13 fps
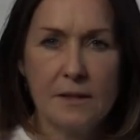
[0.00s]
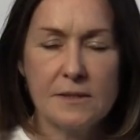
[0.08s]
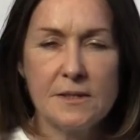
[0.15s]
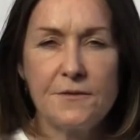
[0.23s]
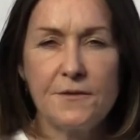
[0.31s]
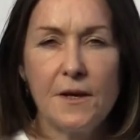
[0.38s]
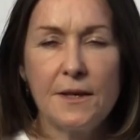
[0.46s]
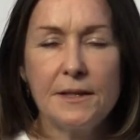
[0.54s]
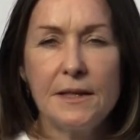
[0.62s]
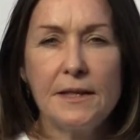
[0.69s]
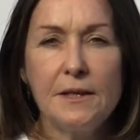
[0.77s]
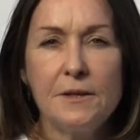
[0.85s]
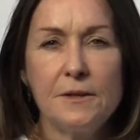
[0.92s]
So
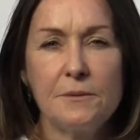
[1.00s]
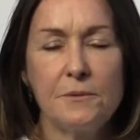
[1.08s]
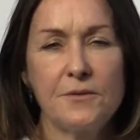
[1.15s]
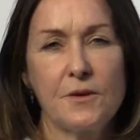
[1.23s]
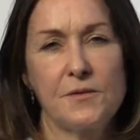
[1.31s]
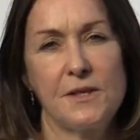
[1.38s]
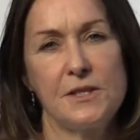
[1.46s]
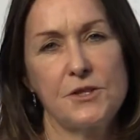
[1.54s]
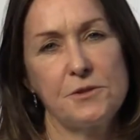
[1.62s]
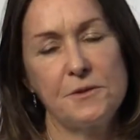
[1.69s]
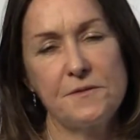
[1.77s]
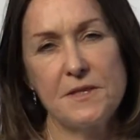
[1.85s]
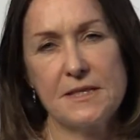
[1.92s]
finally, we've got the
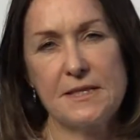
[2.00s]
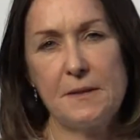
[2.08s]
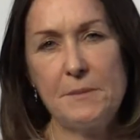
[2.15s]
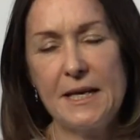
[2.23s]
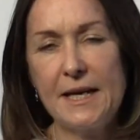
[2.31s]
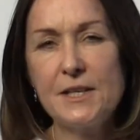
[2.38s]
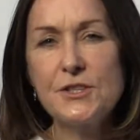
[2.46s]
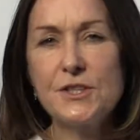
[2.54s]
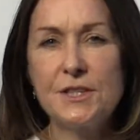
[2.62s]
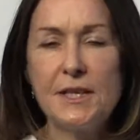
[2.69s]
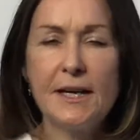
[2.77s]
issue of dissemination.